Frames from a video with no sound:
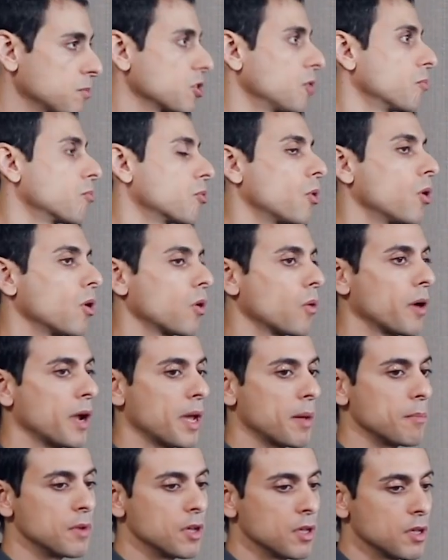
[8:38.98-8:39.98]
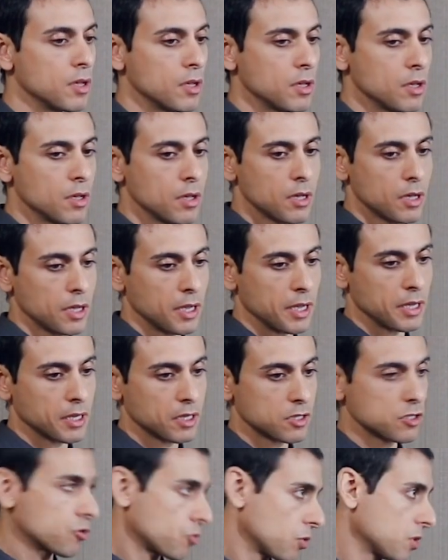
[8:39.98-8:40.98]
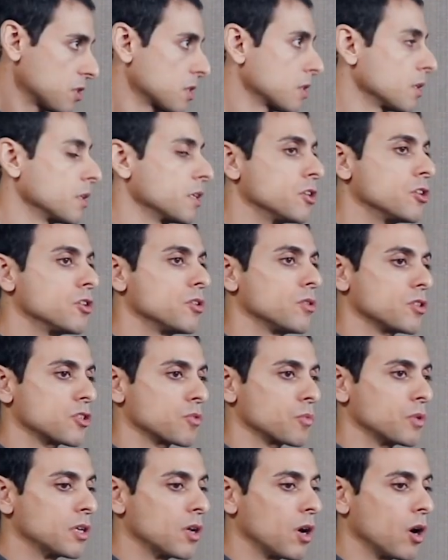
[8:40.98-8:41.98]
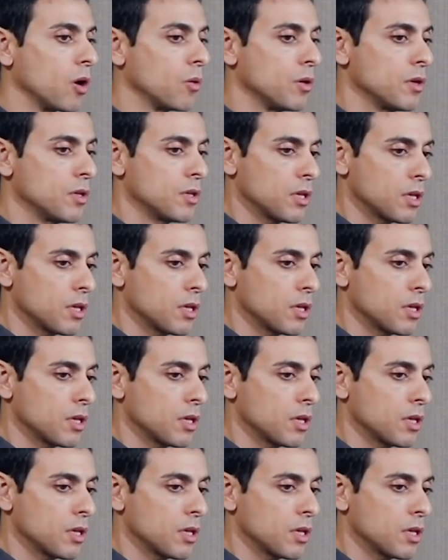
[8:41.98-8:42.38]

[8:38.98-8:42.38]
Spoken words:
cell program, because it's recently new, as we know.